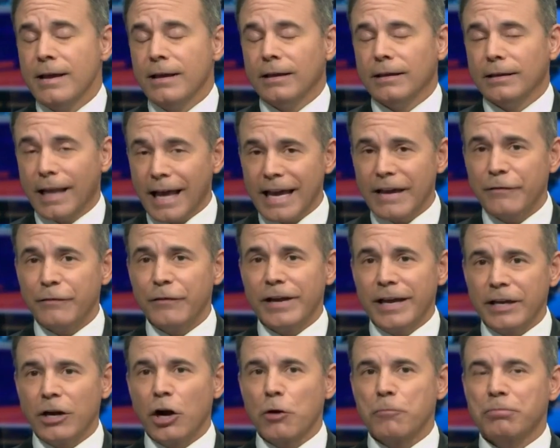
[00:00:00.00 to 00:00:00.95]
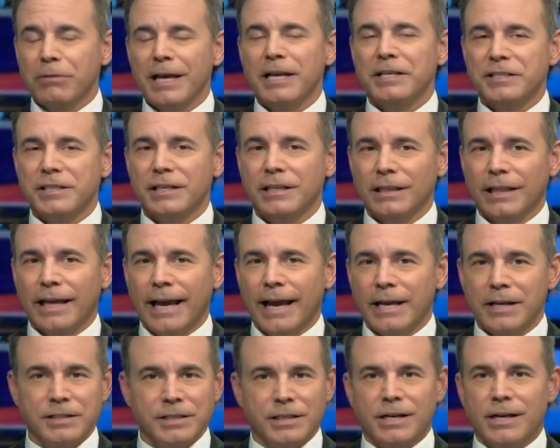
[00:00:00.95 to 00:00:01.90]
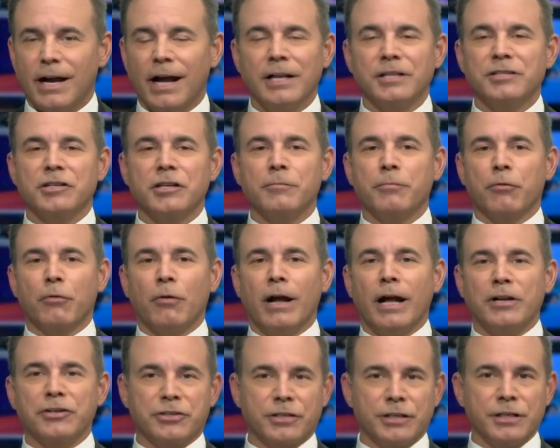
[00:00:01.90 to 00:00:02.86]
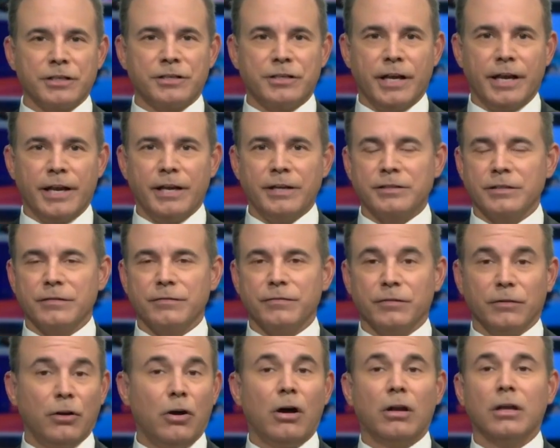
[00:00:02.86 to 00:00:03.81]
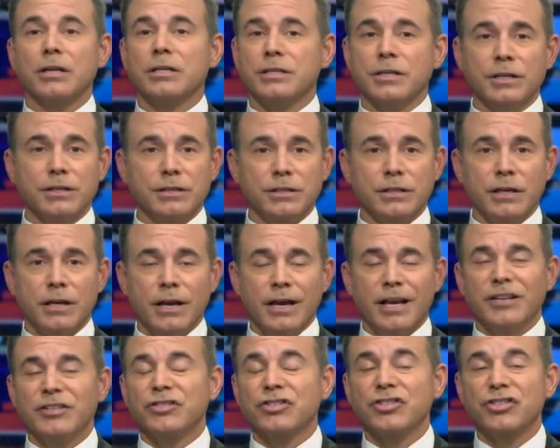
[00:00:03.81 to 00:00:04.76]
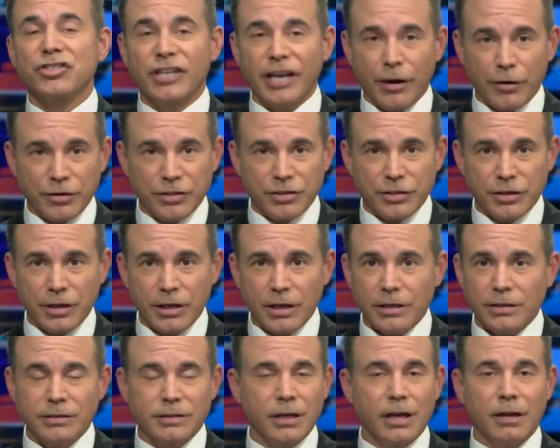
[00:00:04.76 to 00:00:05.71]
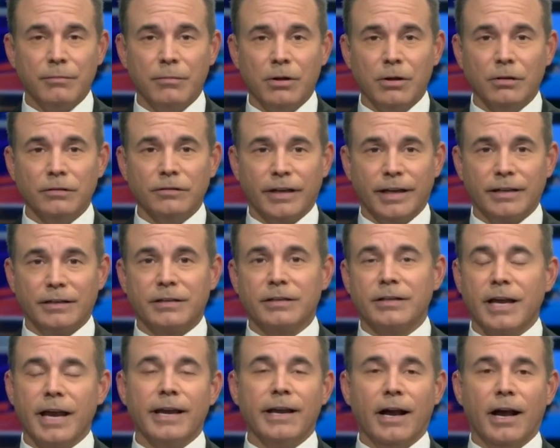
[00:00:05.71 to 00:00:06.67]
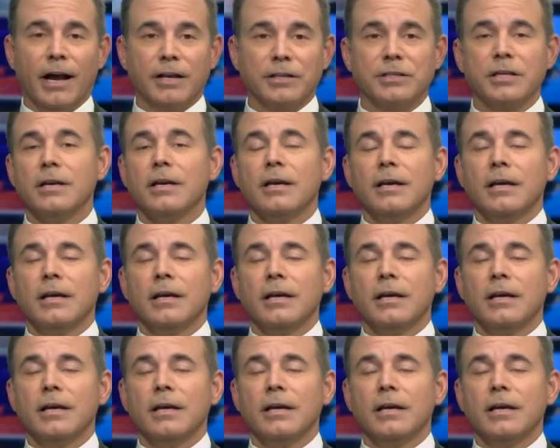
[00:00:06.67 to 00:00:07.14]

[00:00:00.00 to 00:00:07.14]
Life in our blessed land is a constant barrage these days of lawlessness, scarcity, tumult, and chaos.